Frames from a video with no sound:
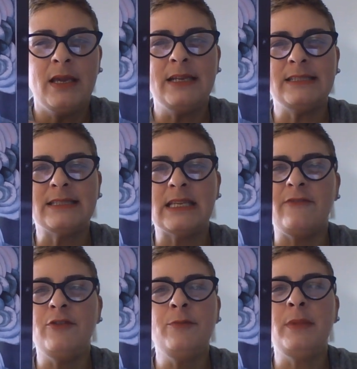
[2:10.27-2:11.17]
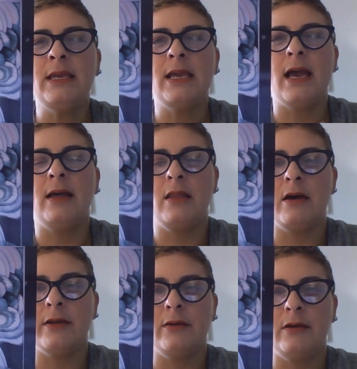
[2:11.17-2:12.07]
It has given me a
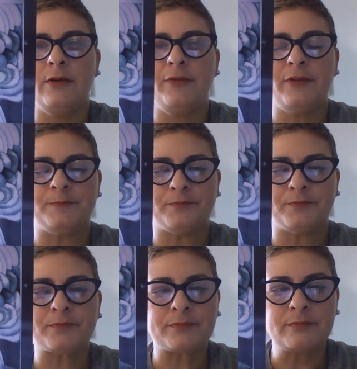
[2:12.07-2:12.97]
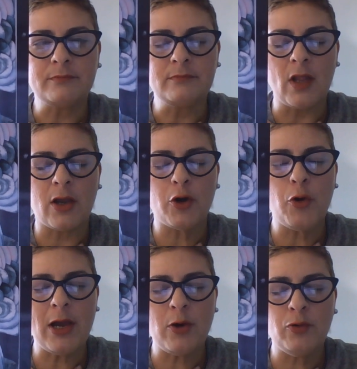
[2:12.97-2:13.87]
lot of
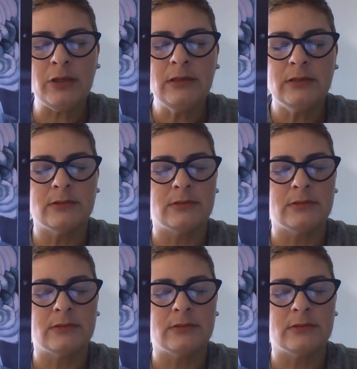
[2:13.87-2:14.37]
crown